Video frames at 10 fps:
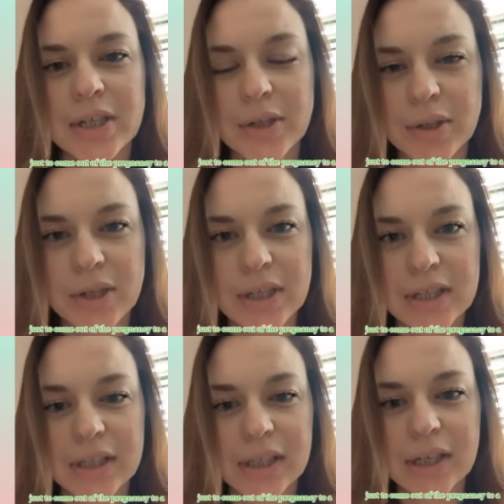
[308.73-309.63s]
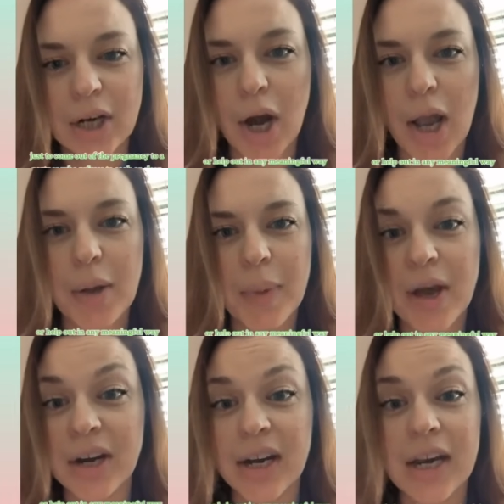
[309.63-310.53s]
cook or clean or help
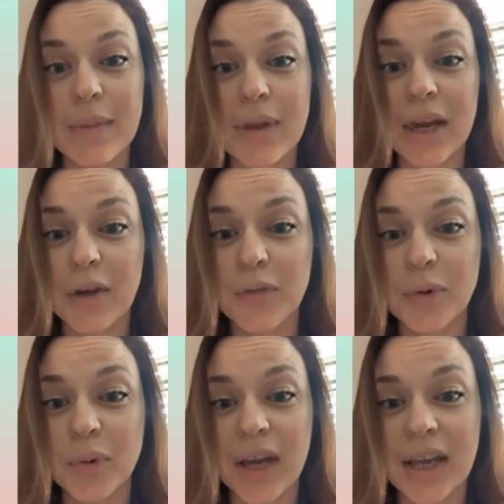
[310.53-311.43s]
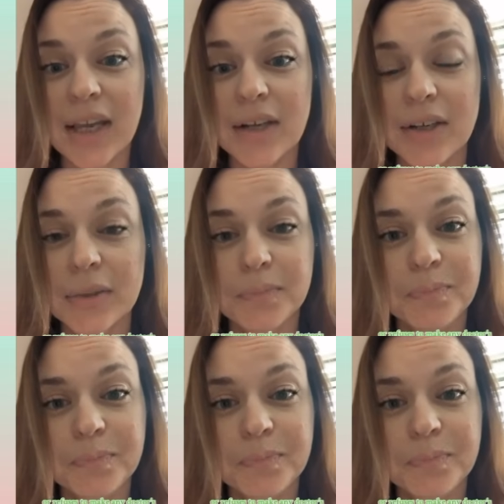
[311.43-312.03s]
out in any meaningful way, or